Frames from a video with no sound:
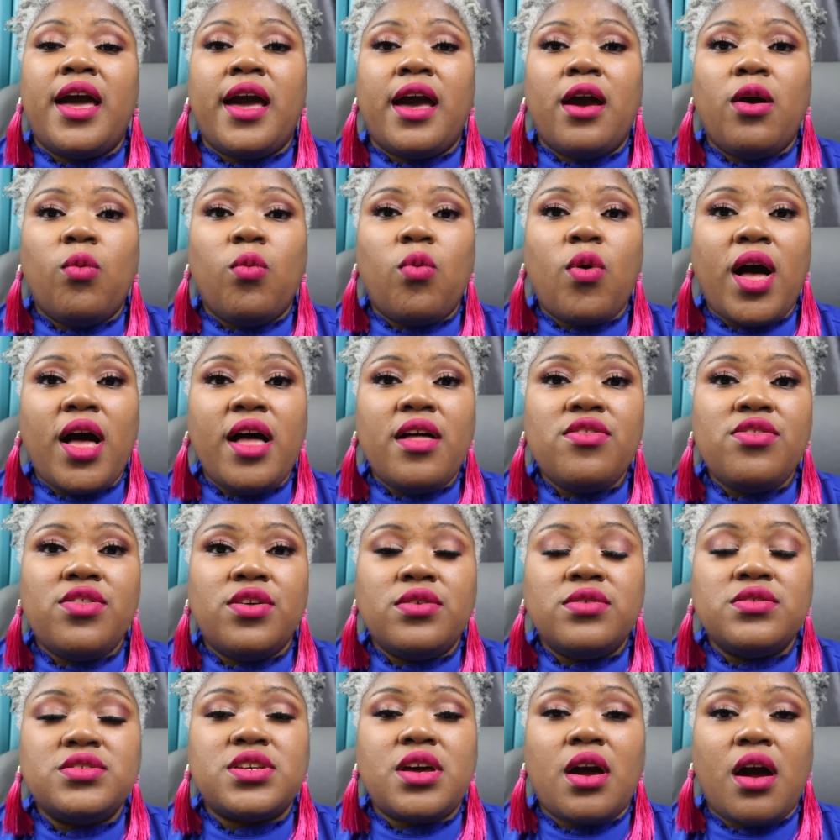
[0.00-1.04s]
And while
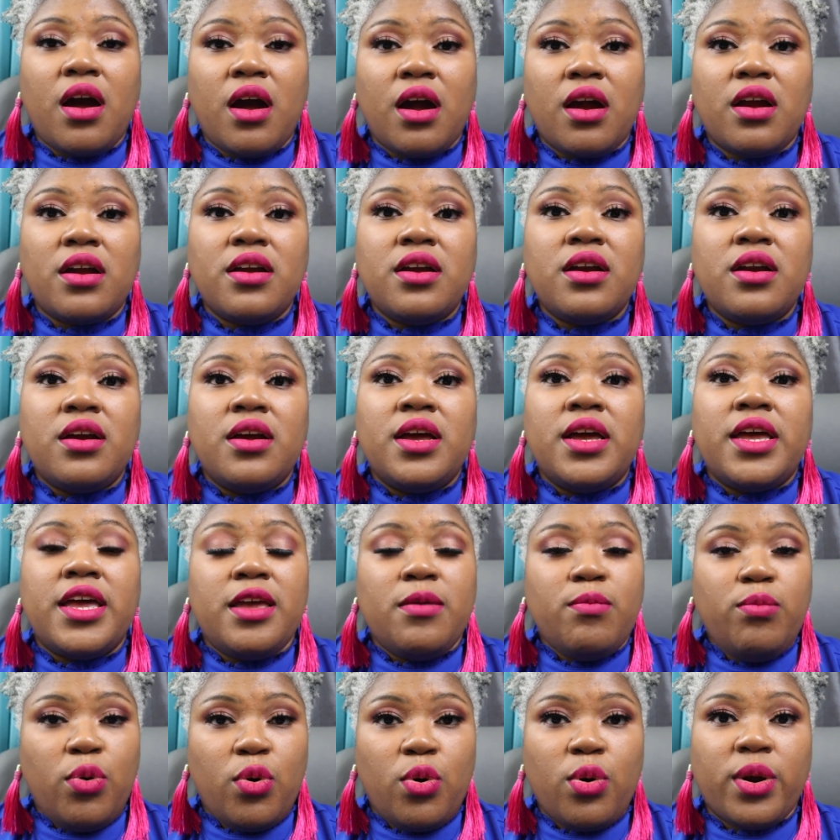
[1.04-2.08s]
those are
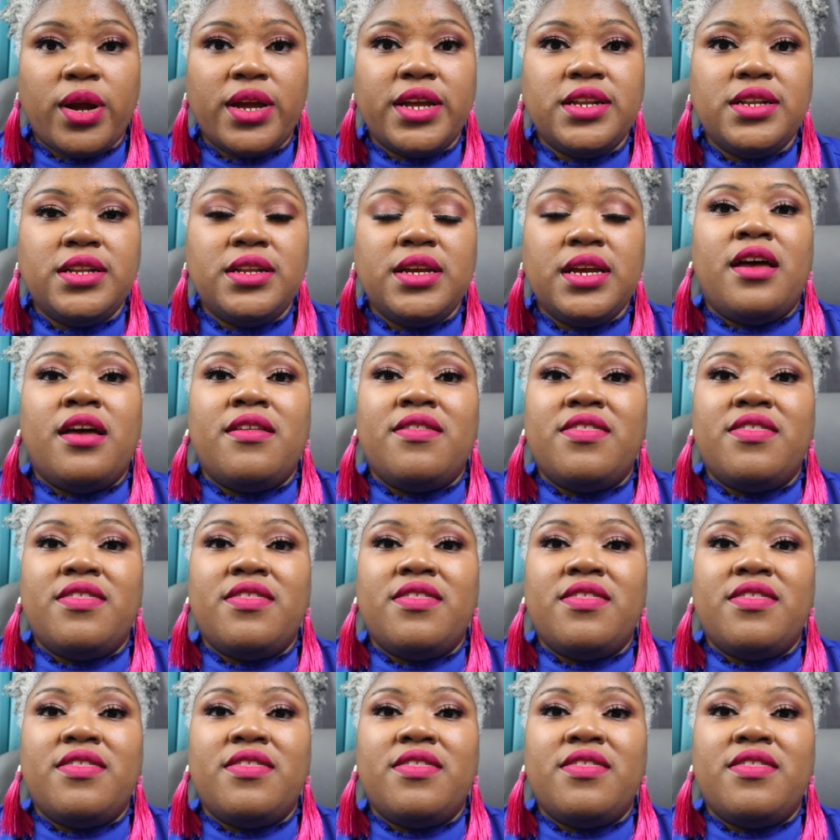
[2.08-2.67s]
important,